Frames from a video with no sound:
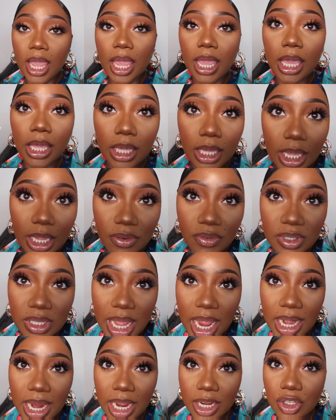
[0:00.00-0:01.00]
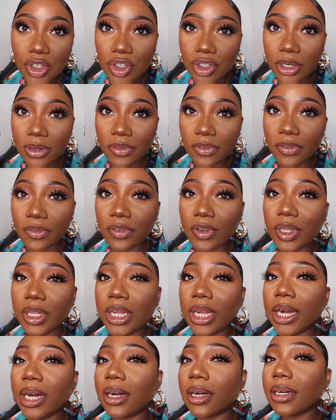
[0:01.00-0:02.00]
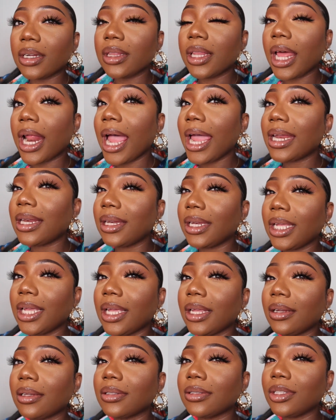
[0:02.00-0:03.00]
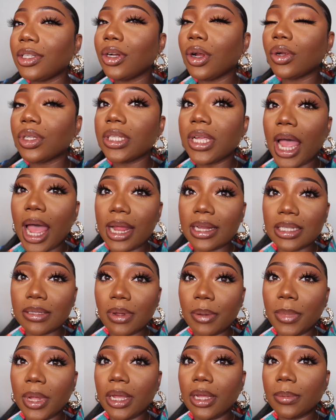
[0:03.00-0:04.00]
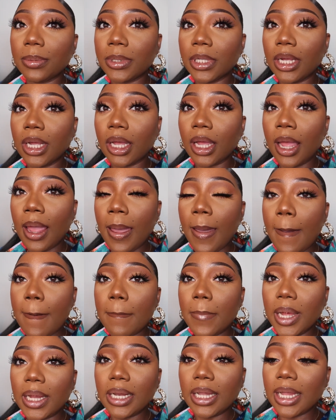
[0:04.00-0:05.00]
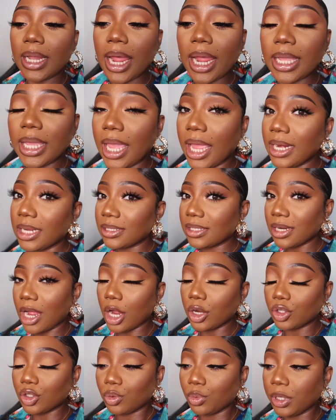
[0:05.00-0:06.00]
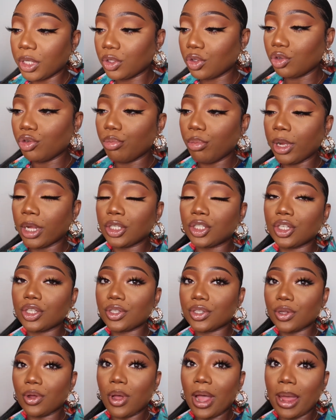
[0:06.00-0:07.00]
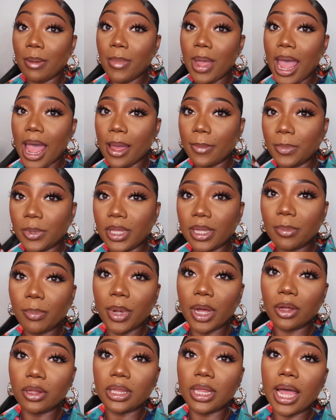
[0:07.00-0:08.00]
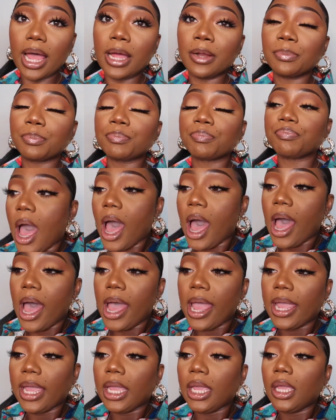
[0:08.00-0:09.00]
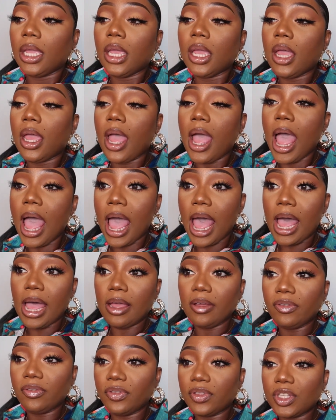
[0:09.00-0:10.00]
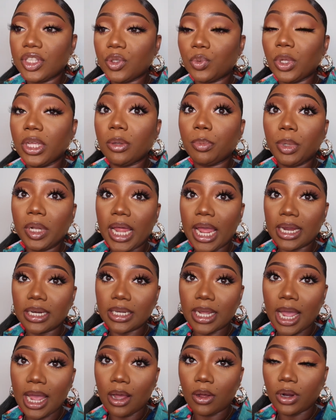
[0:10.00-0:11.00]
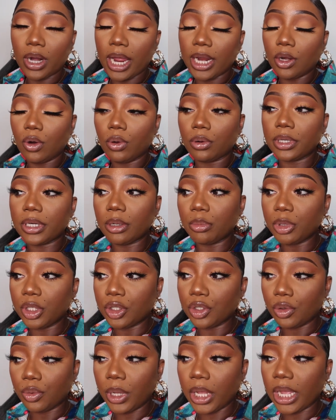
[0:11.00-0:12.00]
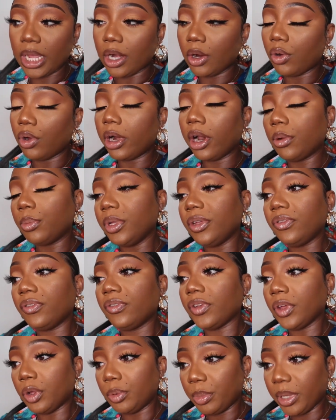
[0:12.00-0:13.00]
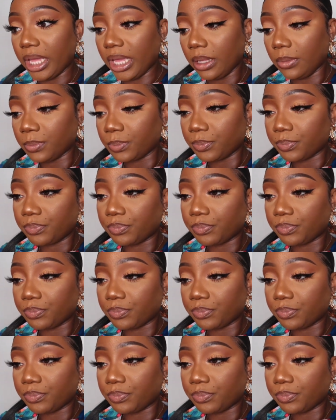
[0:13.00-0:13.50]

It gives that extra flair that I need, you know, to add to my makeup look. But again, it's not doing too much. So I'm happy about that. I have this week planned out. I know what I'll be doing. I know what I'll be filming.